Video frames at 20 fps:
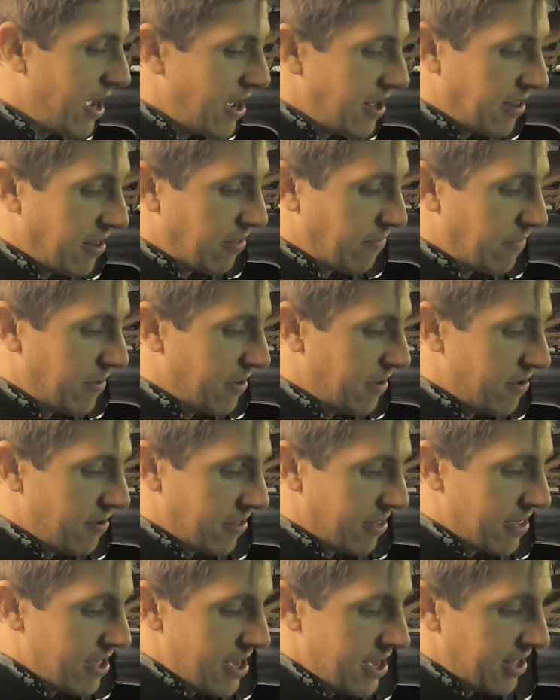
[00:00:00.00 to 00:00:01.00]
case is one of
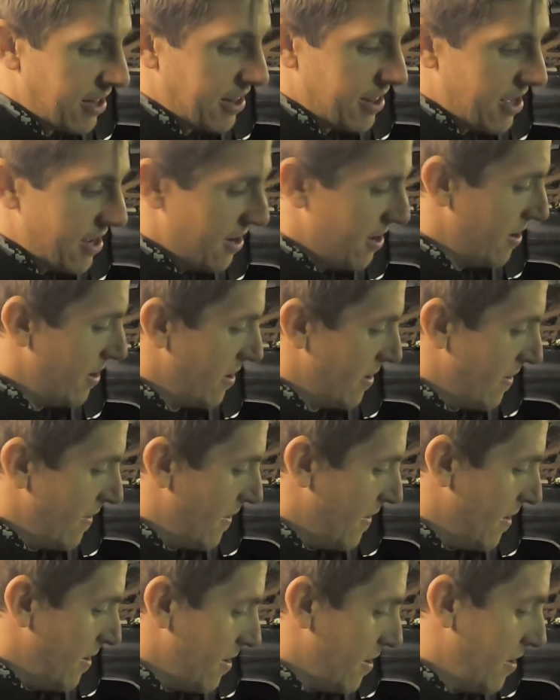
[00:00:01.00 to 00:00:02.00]
those things that
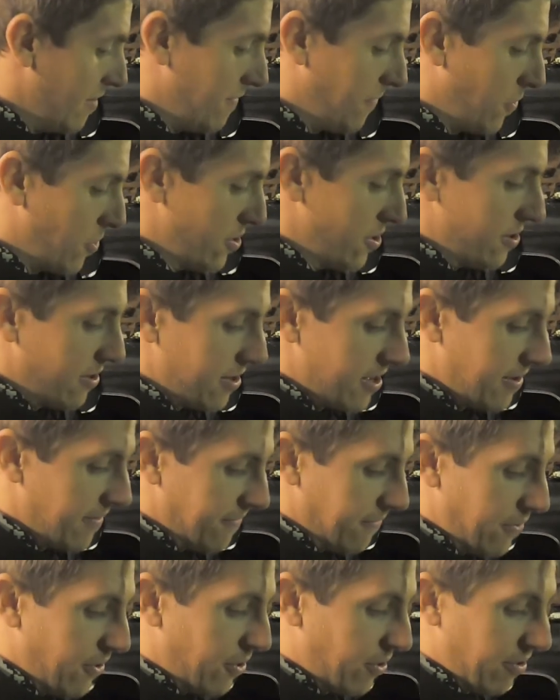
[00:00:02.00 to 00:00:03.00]
unfortunately
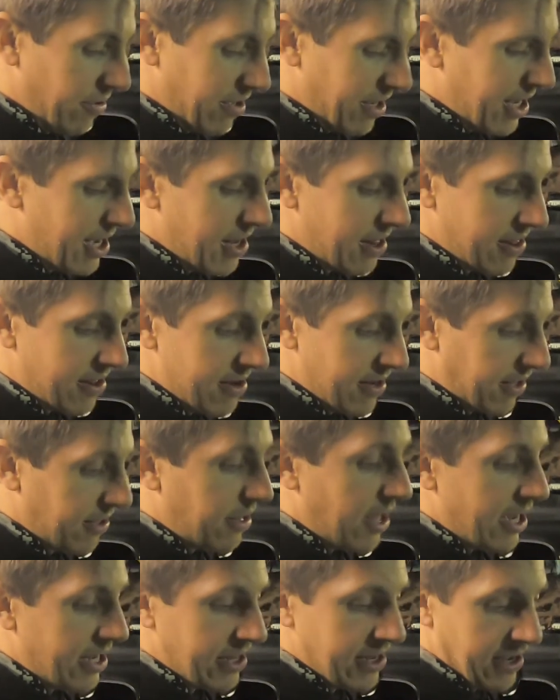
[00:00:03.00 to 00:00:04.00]
it frequently gets
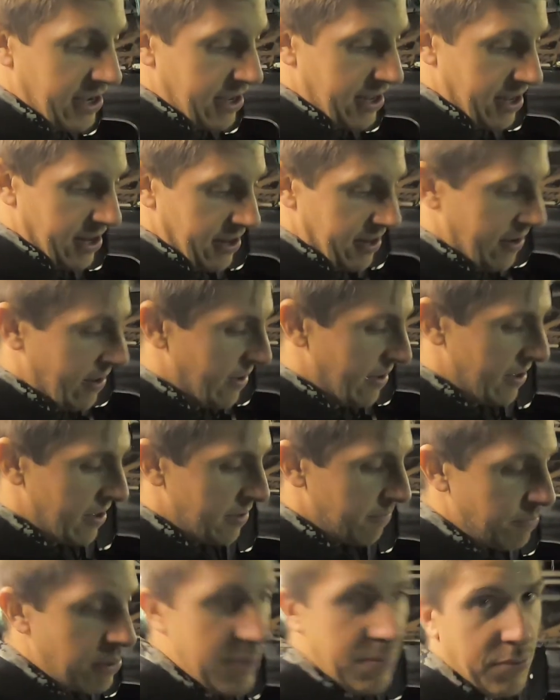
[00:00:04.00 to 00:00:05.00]
neglected and
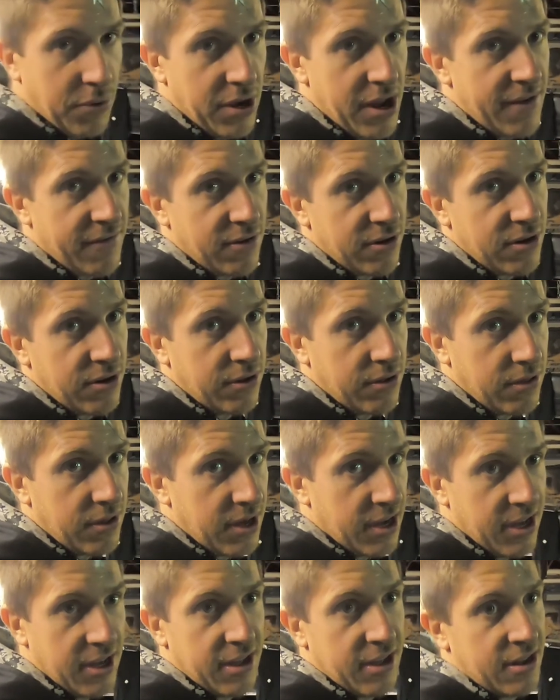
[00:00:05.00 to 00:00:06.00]
people never do
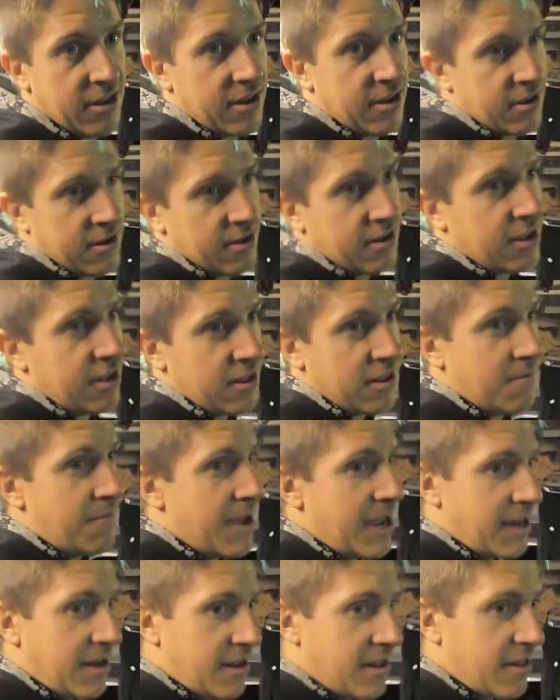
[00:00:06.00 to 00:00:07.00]
get the
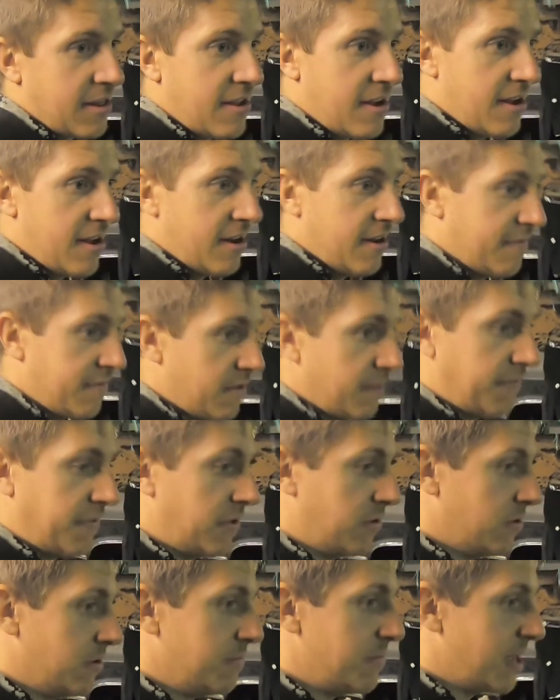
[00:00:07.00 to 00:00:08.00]
maintenance done of the
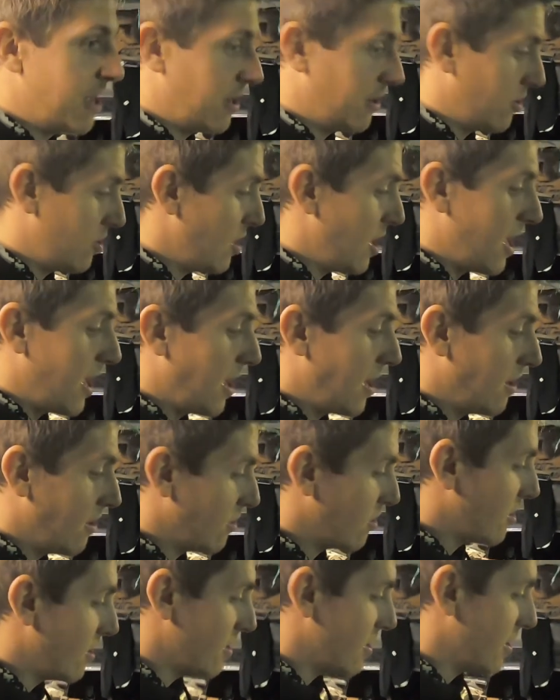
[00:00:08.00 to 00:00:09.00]
fluid being changed